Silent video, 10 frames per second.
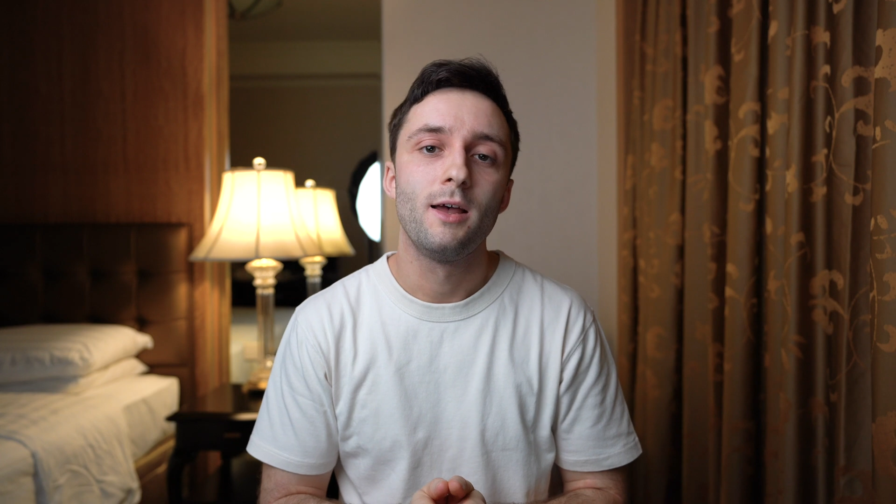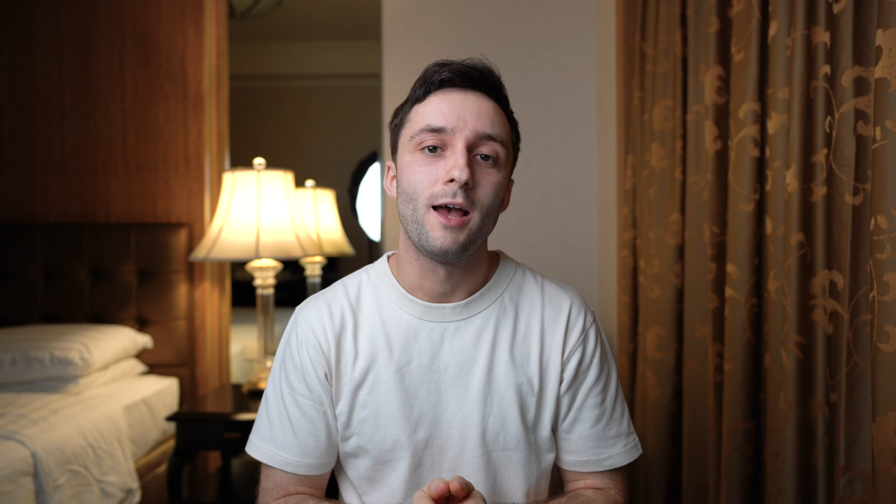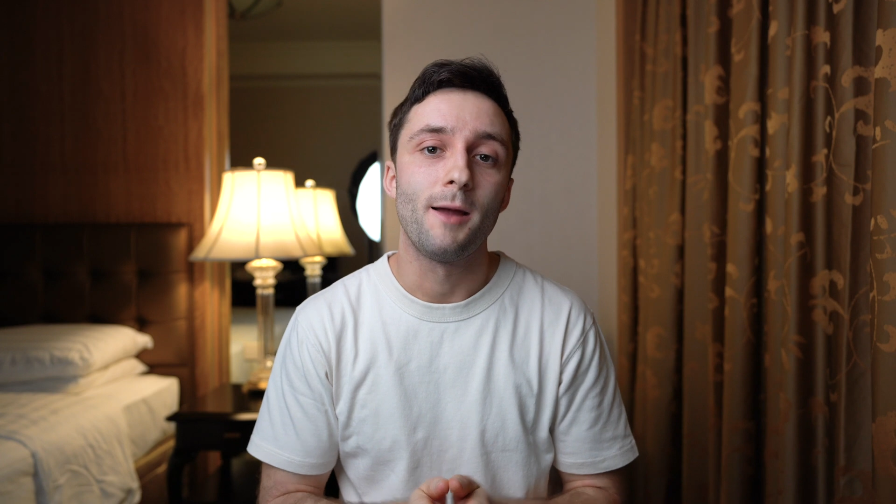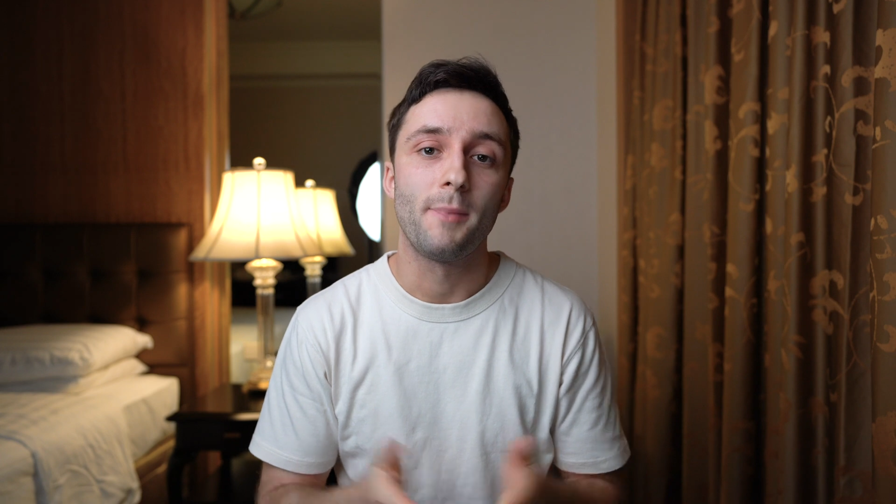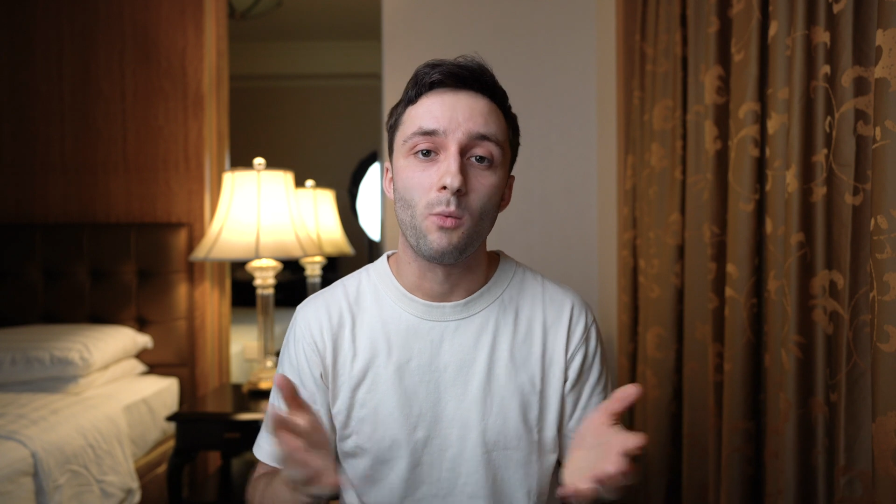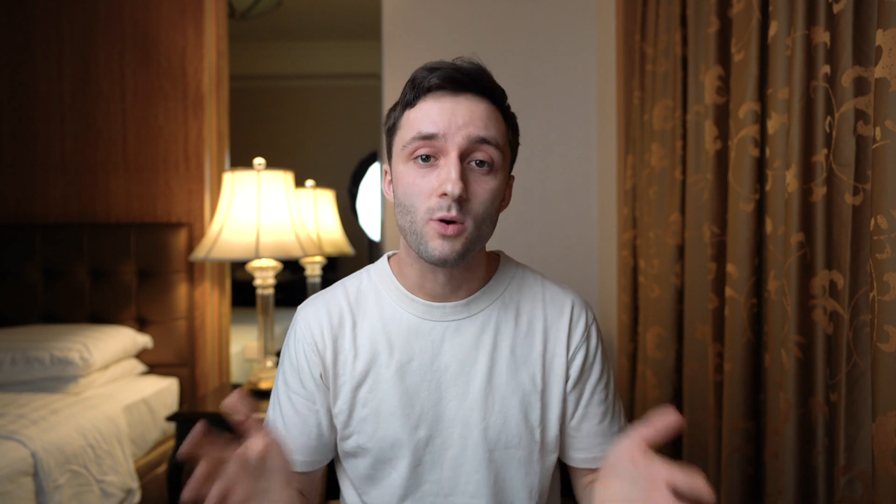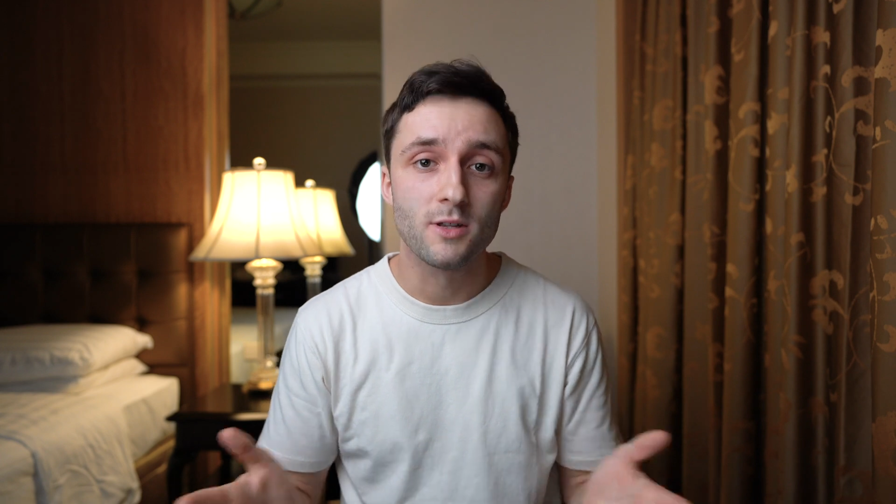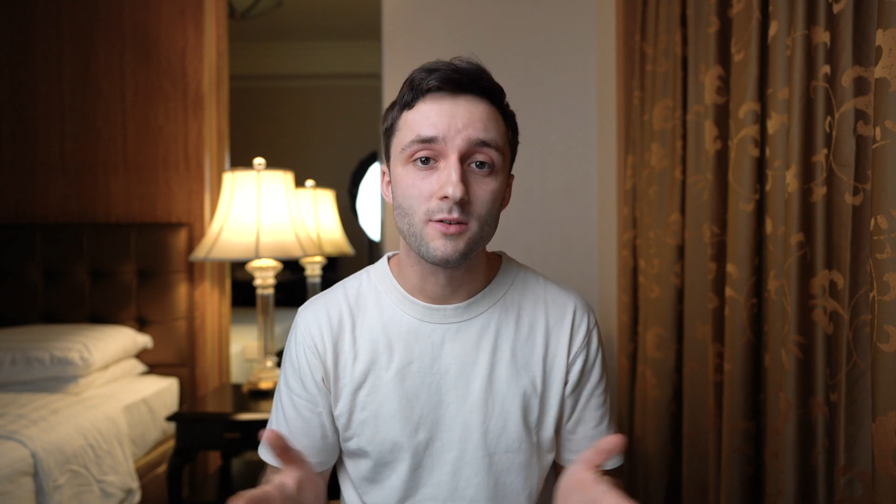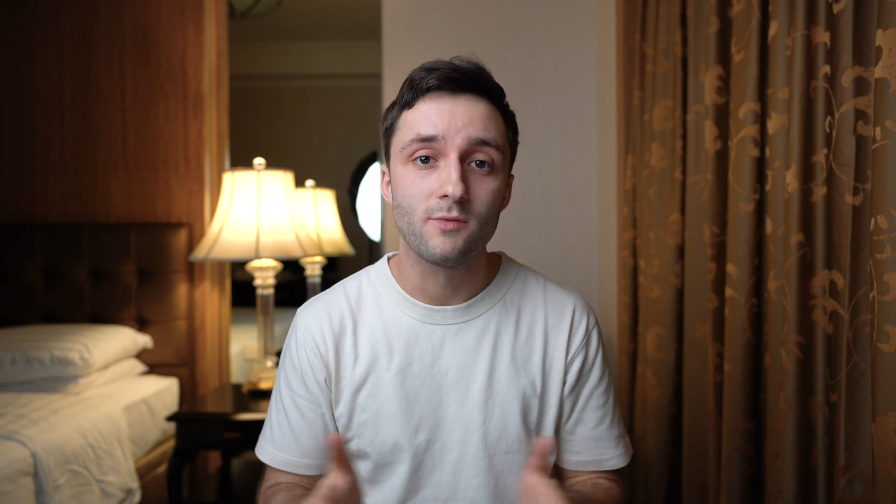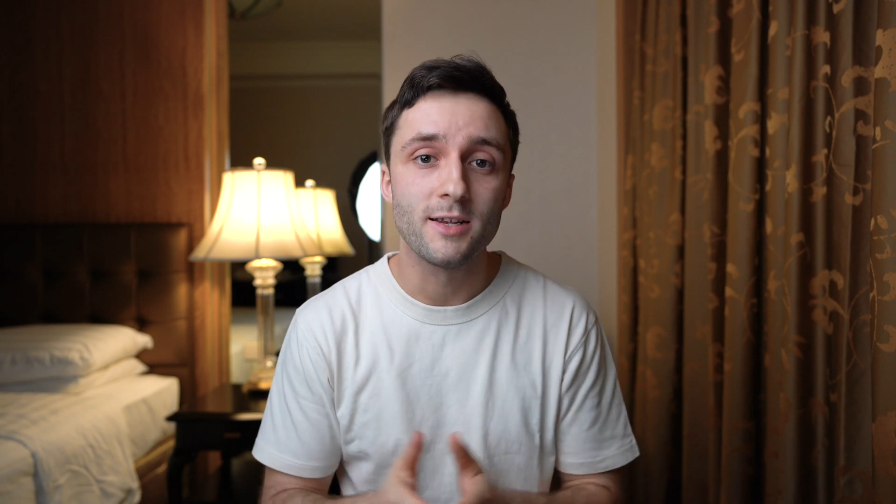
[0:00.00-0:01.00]
And that
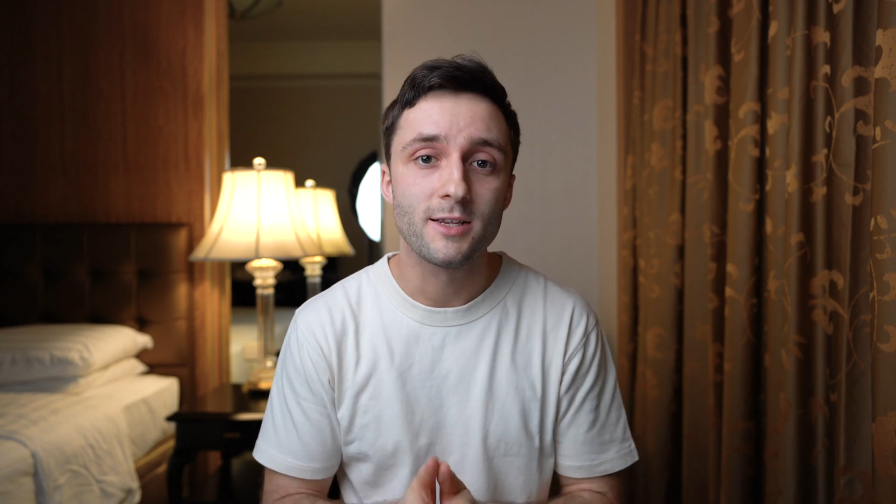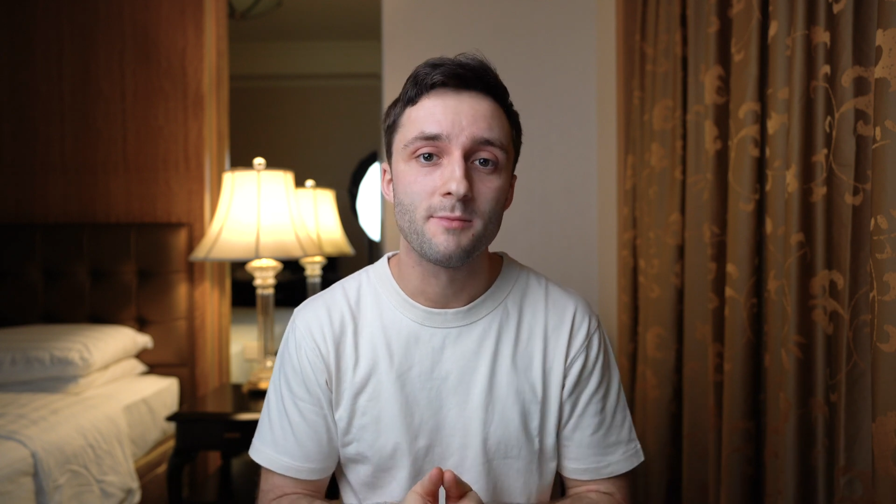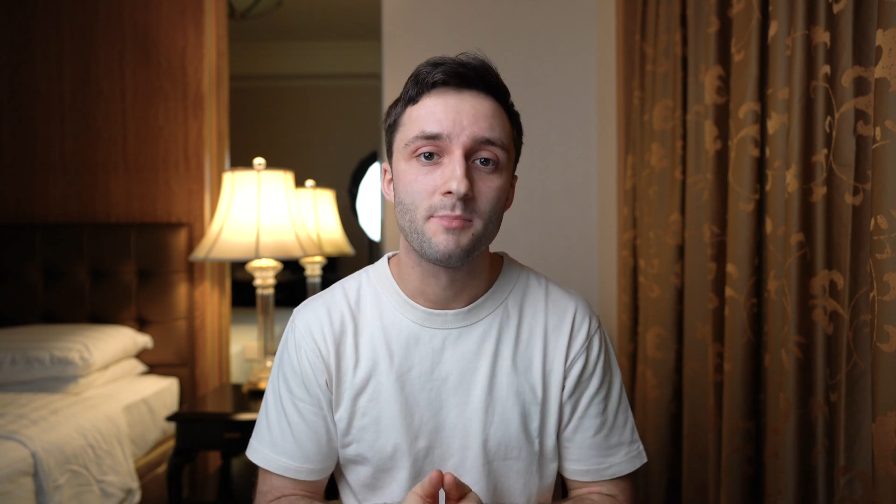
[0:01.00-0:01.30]
wasn't the reason,